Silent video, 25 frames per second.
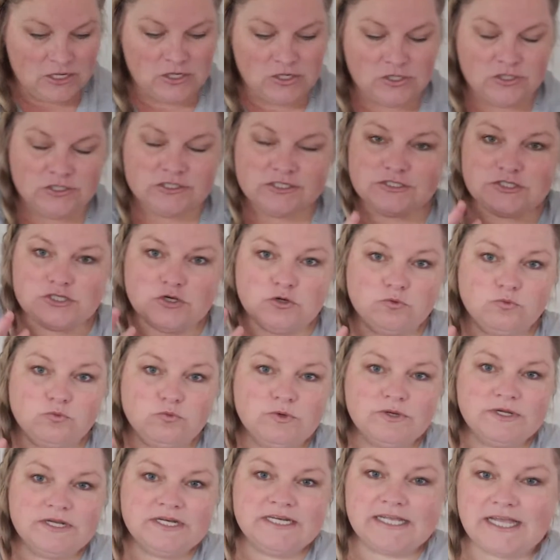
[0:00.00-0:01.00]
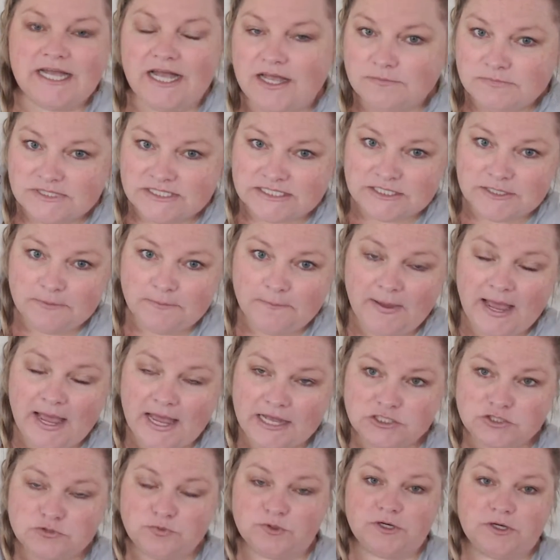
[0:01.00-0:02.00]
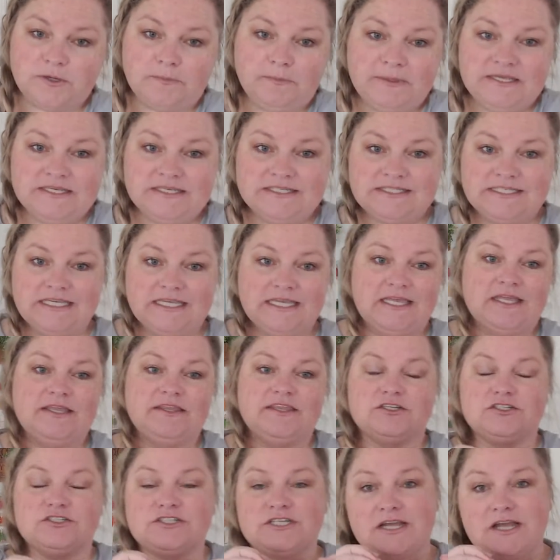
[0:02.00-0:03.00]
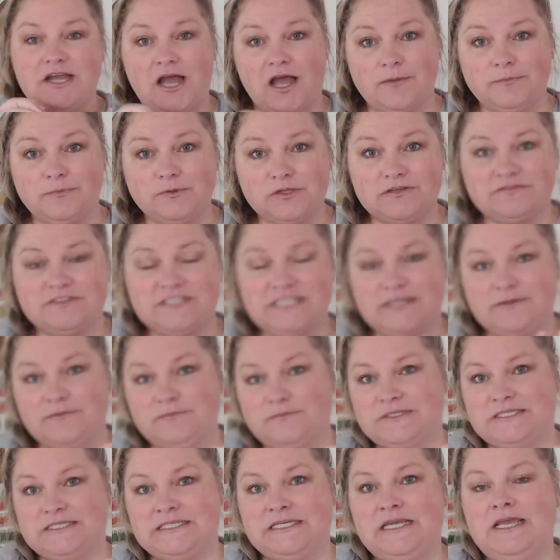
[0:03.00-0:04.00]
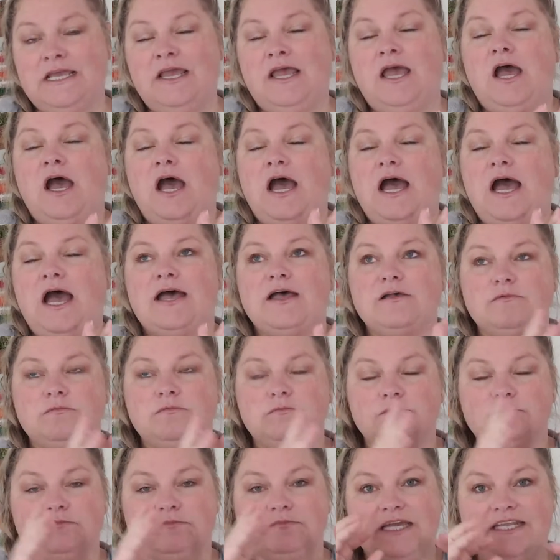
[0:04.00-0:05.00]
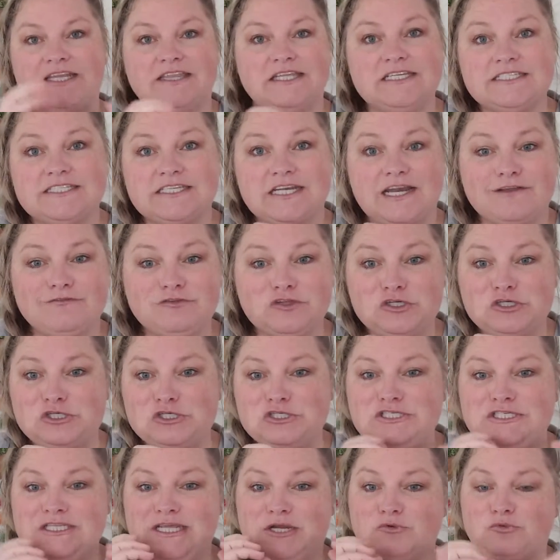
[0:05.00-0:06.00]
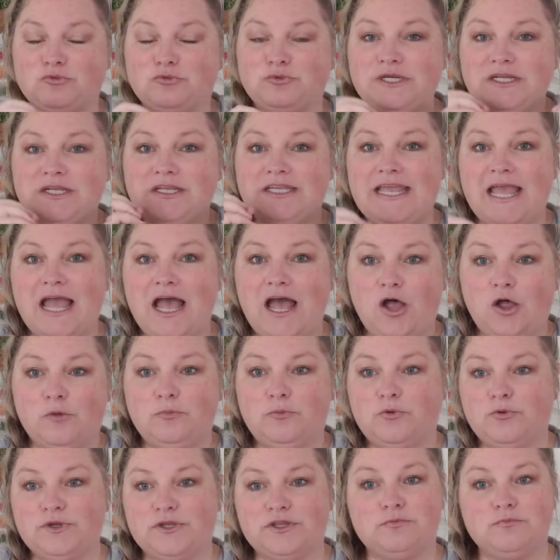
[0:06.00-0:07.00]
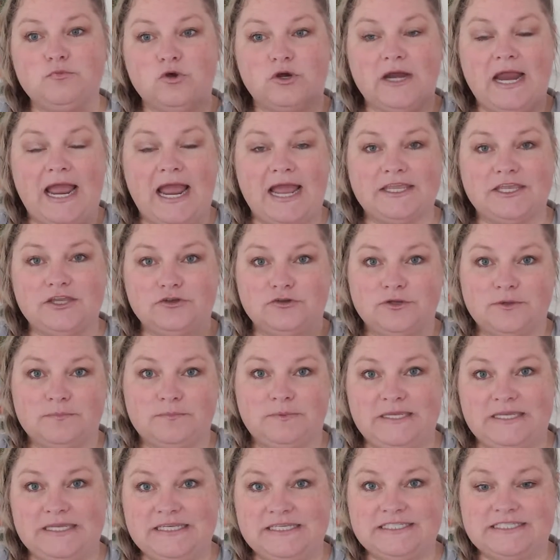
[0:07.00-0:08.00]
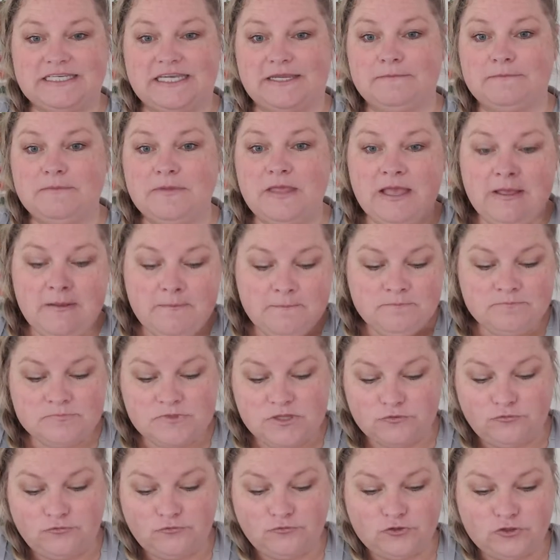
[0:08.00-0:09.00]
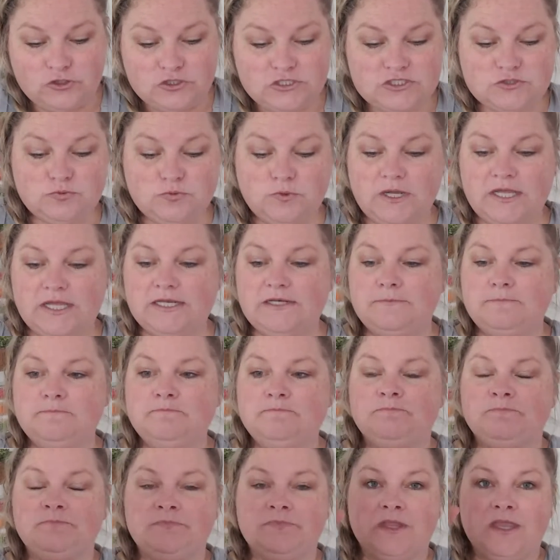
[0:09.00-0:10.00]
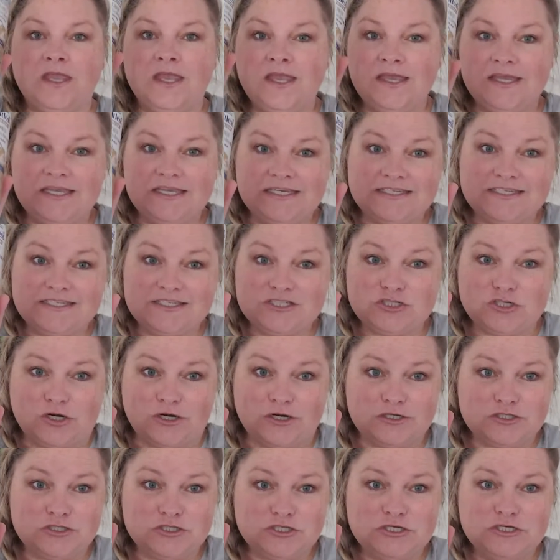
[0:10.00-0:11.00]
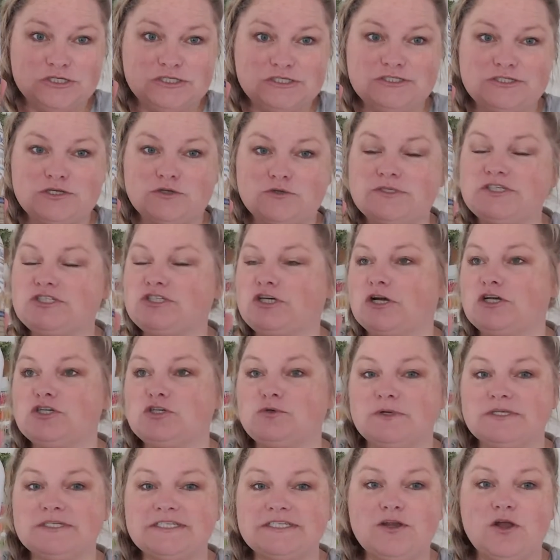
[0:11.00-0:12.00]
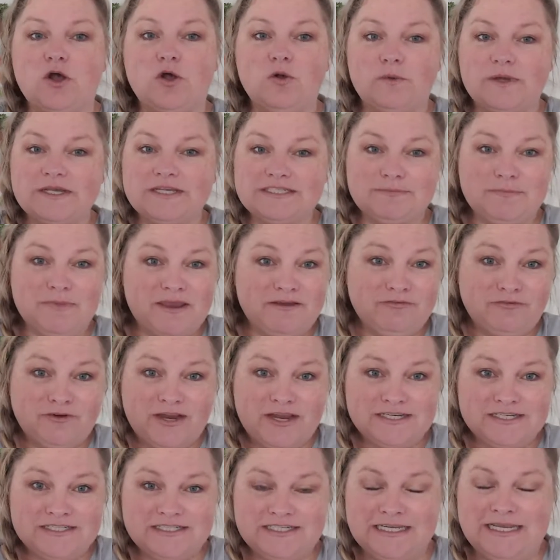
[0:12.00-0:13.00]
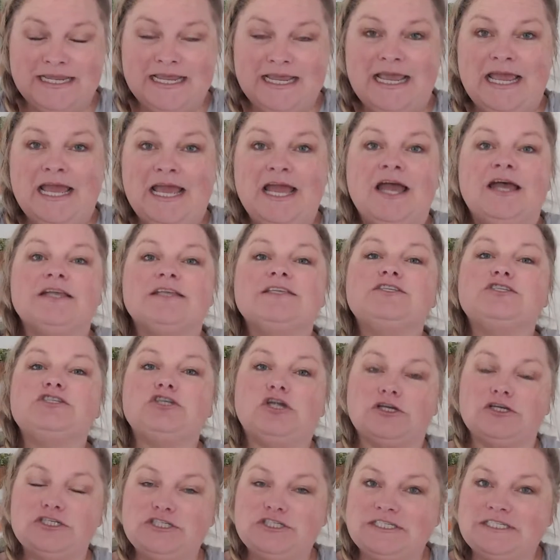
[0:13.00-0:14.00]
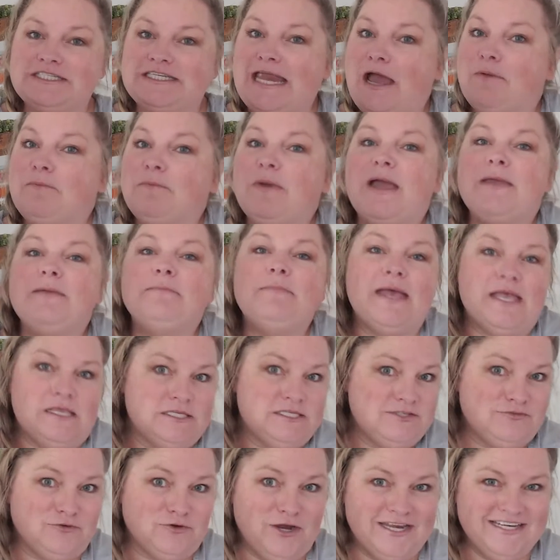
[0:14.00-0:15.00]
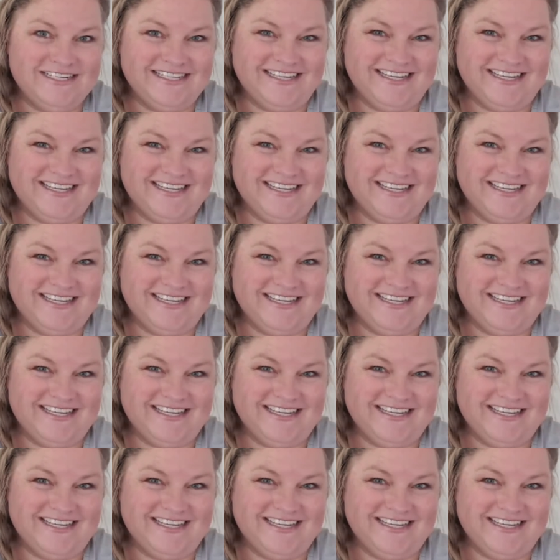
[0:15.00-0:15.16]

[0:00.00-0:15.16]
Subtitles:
So when it comes to patchwork piecing, there's a couple of tips and things that I've learned that really help with more accurate piecing. The first one is starch. So starch wasn't always my friend. Starch is now my best friend.